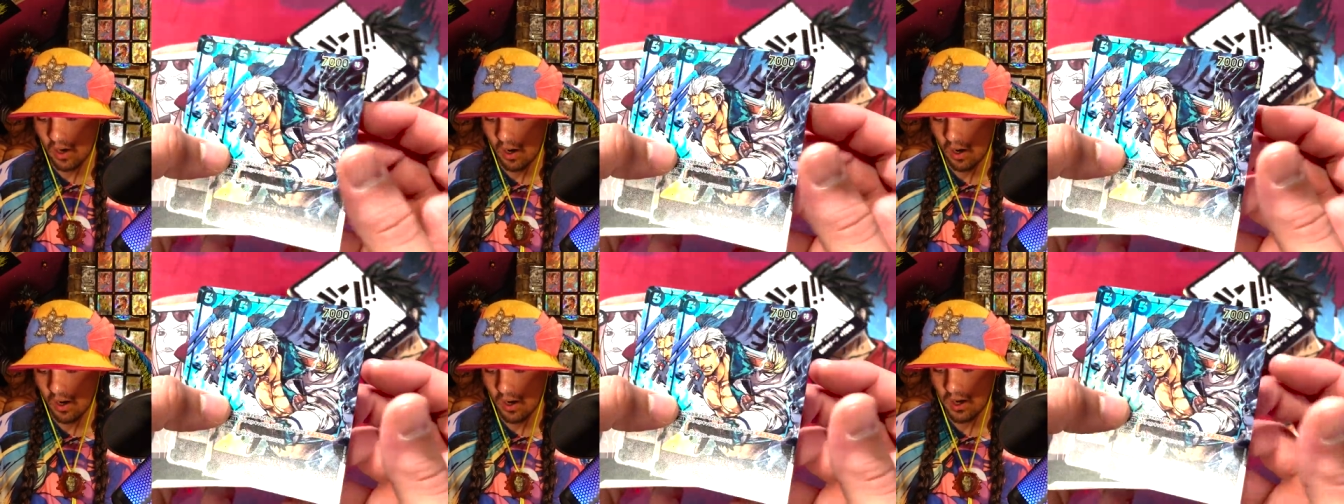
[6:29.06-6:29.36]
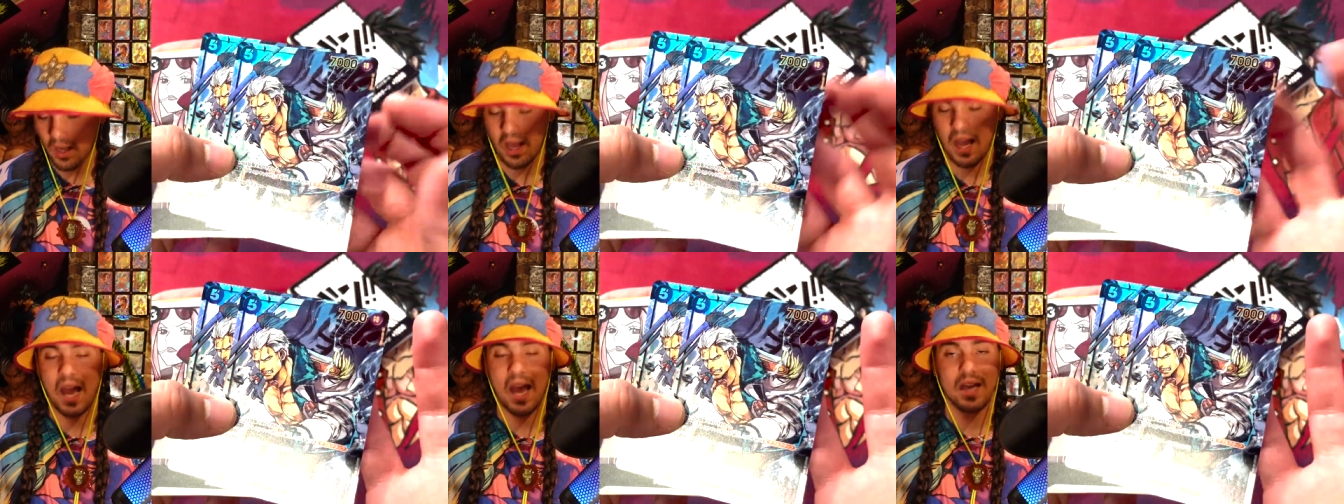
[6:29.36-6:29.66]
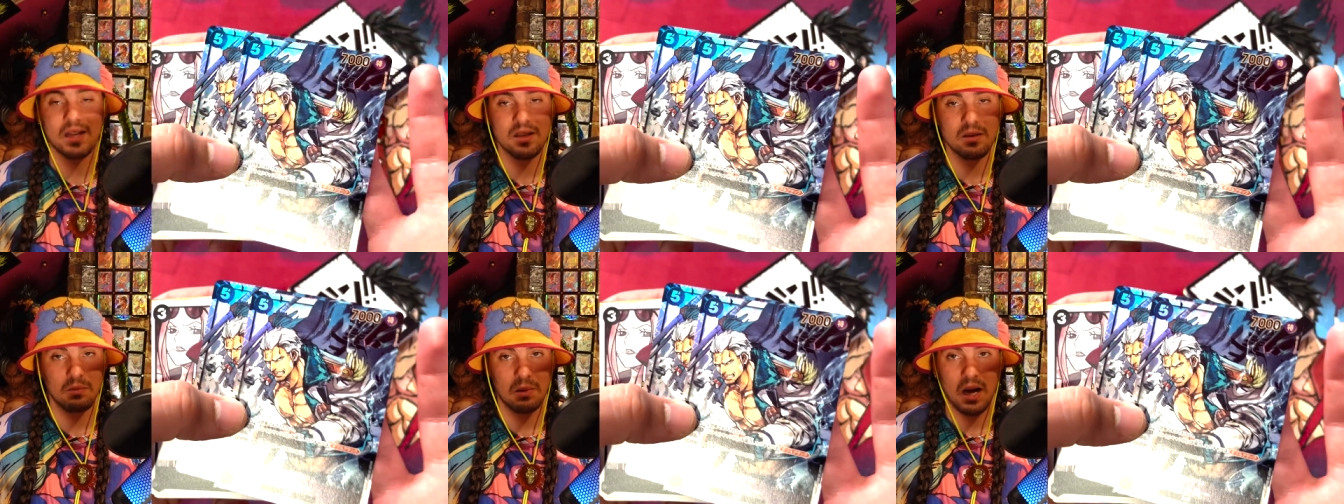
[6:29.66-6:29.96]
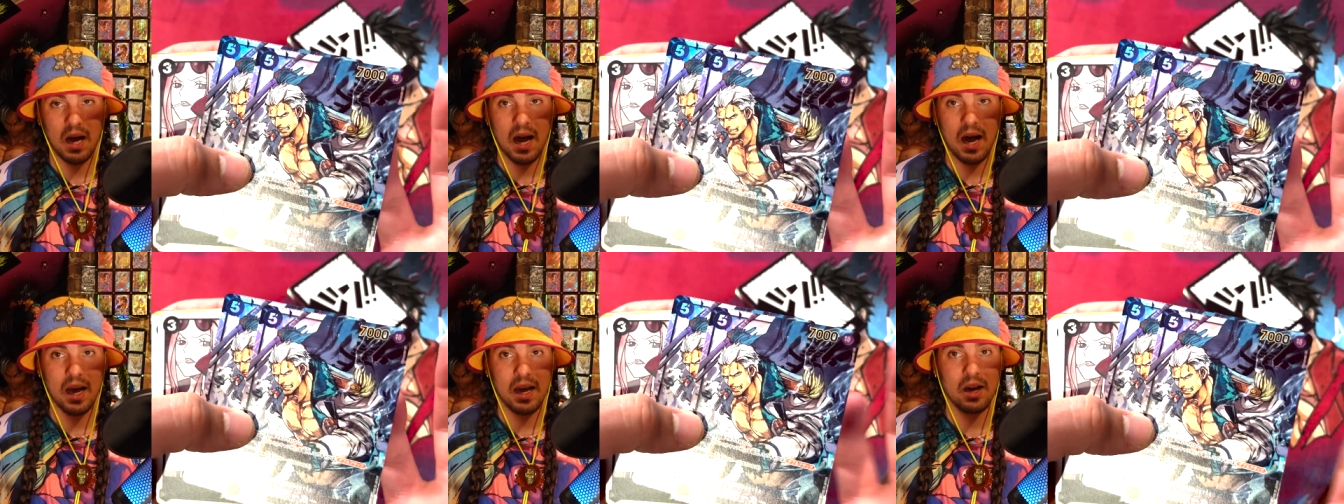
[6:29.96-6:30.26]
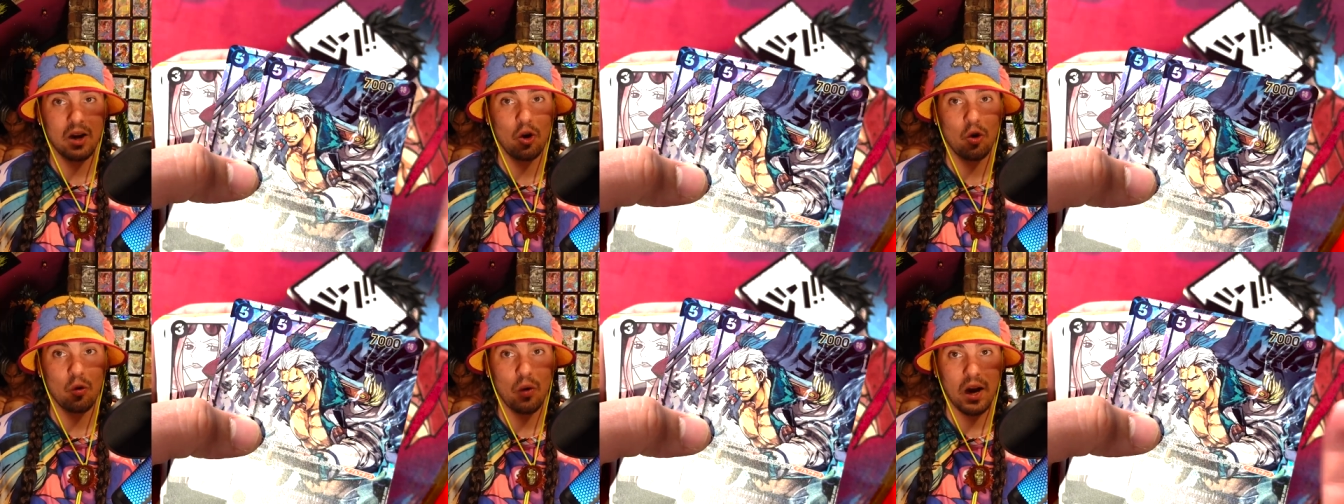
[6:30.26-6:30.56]
card, handsome guy,
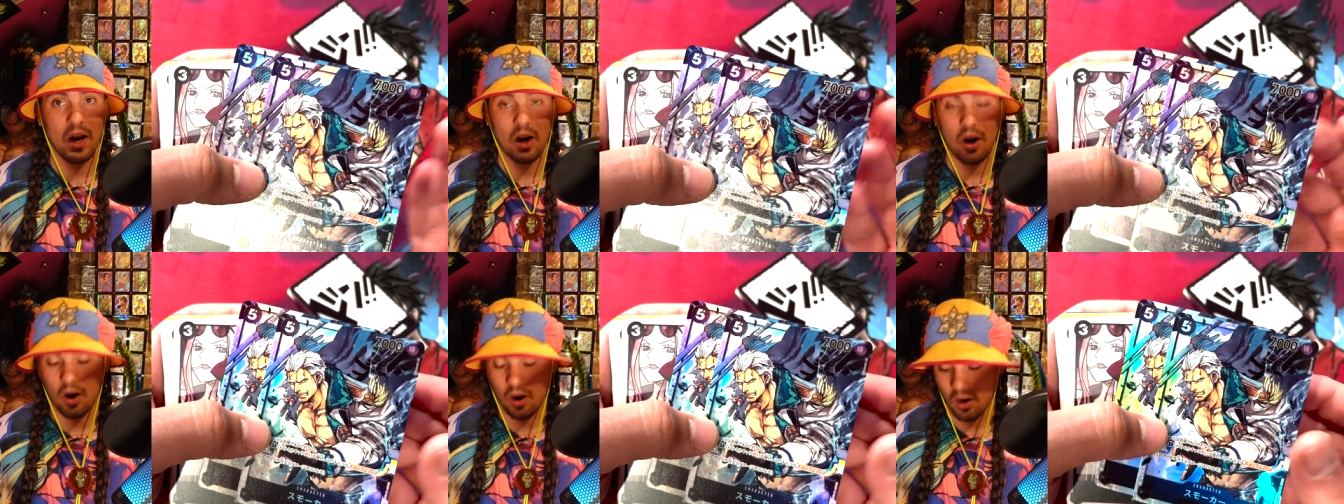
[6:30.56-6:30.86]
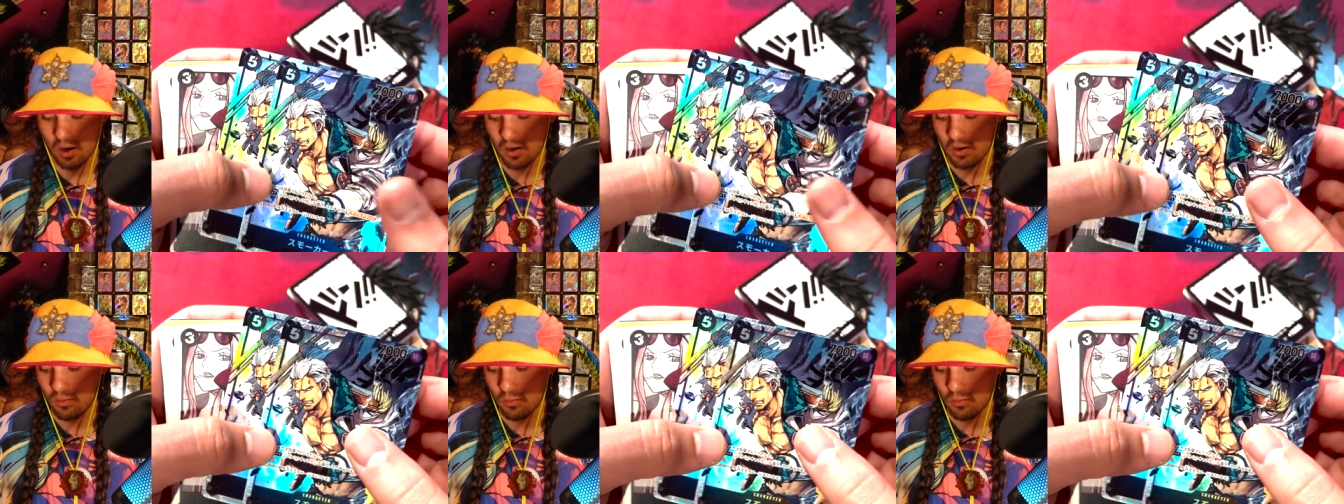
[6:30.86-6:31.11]
great art,